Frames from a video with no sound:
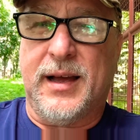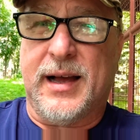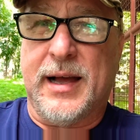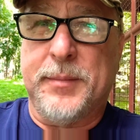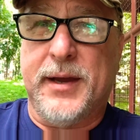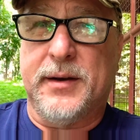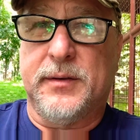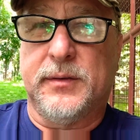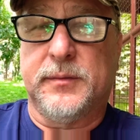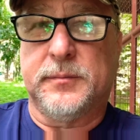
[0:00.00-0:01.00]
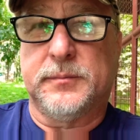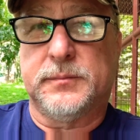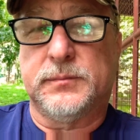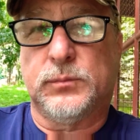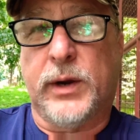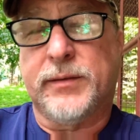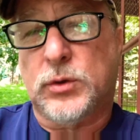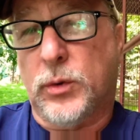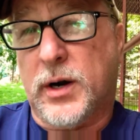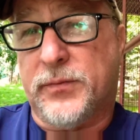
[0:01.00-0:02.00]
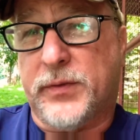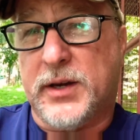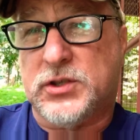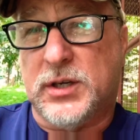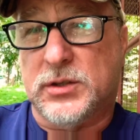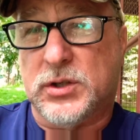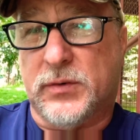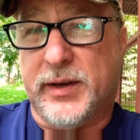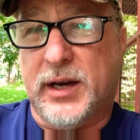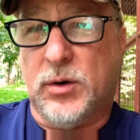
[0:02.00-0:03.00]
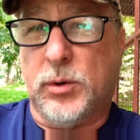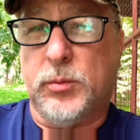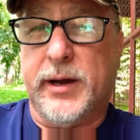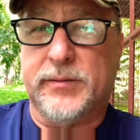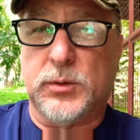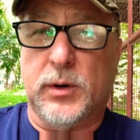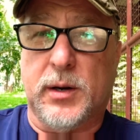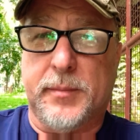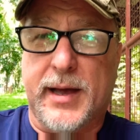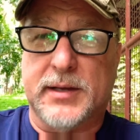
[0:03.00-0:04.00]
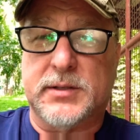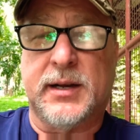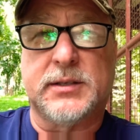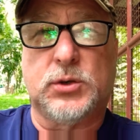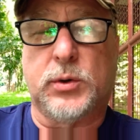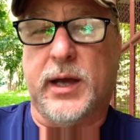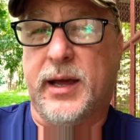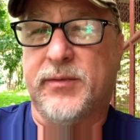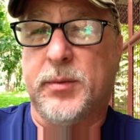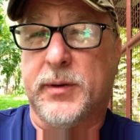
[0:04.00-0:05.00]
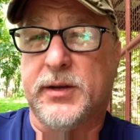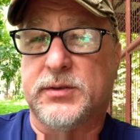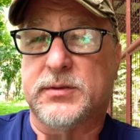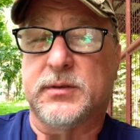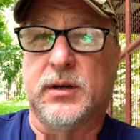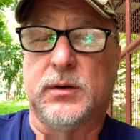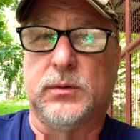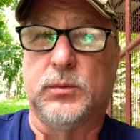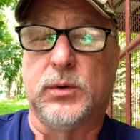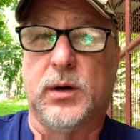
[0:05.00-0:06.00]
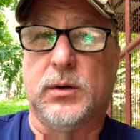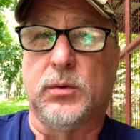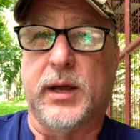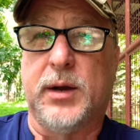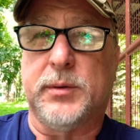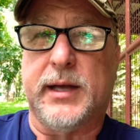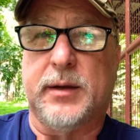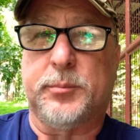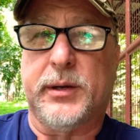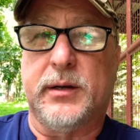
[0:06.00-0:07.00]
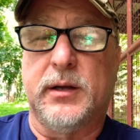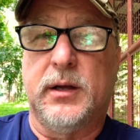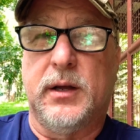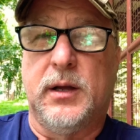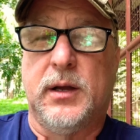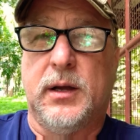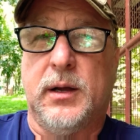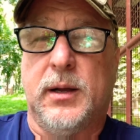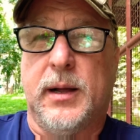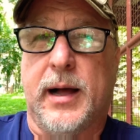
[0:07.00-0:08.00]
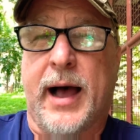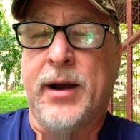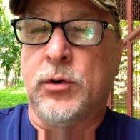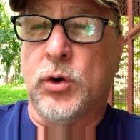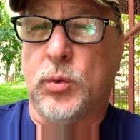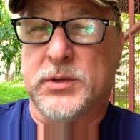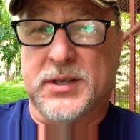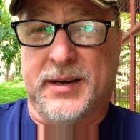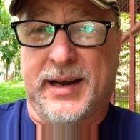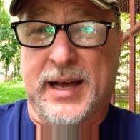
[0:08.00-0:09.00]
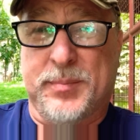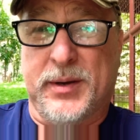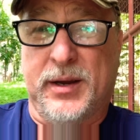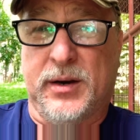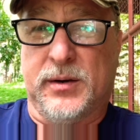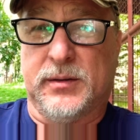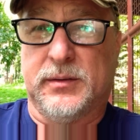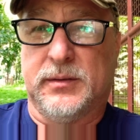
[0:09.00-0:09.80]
I mean, we have to wear our face shields over here. We have to wear our masks, and that's okay. Everybody's, we're all okay with that. But I don't know what's going to happen here